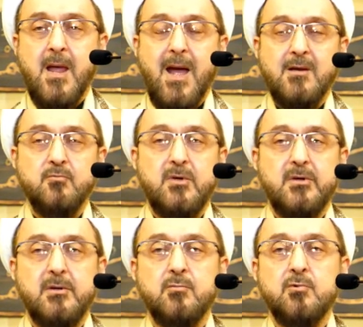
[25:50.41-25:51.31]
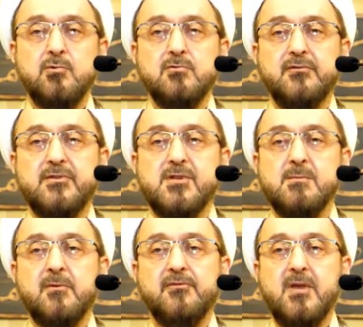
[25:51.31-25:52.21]
and we removed
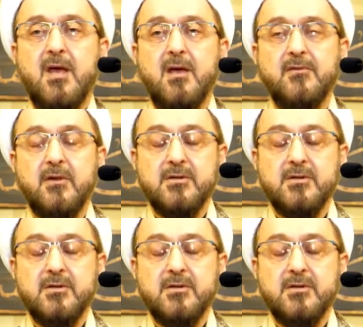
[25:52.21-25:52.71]
some of the heavy